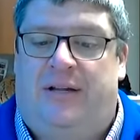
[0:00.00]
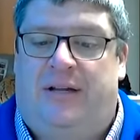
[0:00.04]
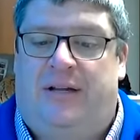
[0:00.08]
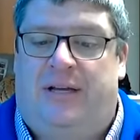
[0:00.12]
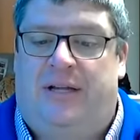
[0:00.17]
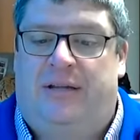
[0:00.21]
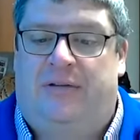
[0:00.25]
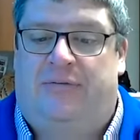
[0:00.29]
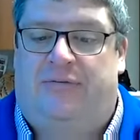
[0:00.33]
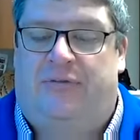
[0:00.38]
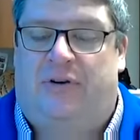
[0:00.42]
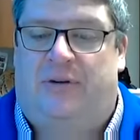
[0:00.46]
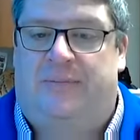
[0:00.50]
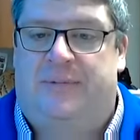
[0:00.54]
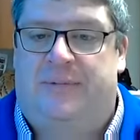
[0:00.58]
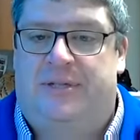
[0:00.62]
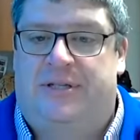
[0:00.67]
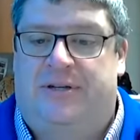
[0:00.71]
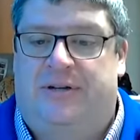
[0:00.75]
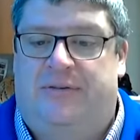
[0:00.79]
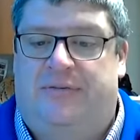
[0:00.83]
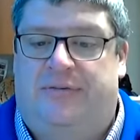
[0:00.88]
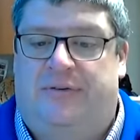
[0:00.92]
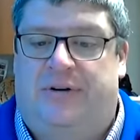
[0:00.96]
and the form is
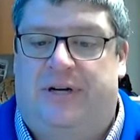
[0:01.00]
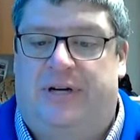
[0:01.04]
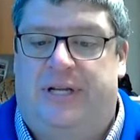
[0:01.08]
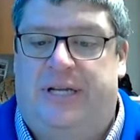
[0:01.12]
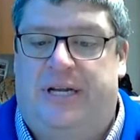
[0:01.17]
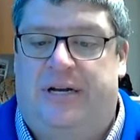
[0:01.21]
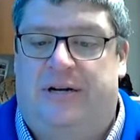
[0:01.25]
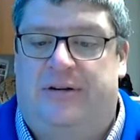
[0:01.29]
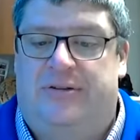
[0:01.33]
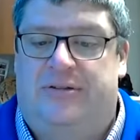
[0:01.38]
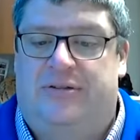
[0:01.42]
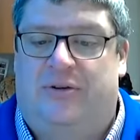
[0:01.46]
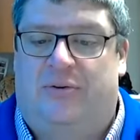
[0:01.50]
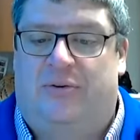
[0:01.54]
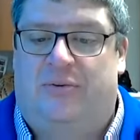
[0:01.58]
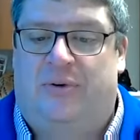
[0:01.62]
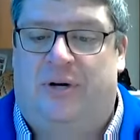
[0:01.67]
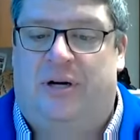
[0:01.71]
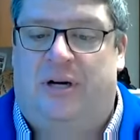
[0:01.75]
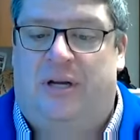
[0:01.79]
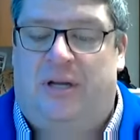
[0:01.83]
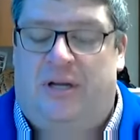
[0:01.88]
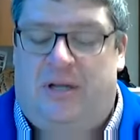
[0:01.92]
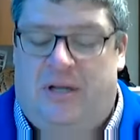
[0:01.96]
good for a year. So we're